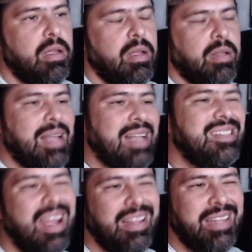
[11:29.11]
That's
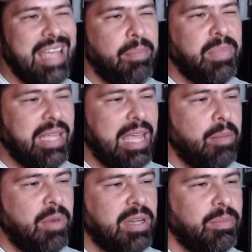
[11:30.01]
not the app. The camera
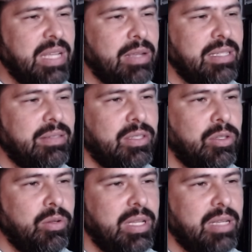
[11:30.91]
sometimes
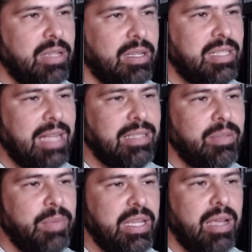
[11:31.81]
does that to
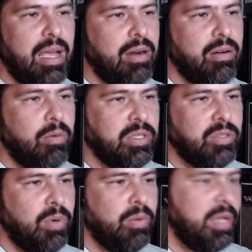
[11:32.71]
me. I don't know what's
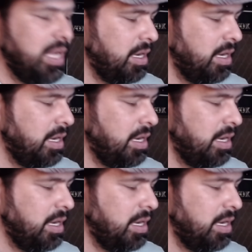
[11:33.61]
wrong with it.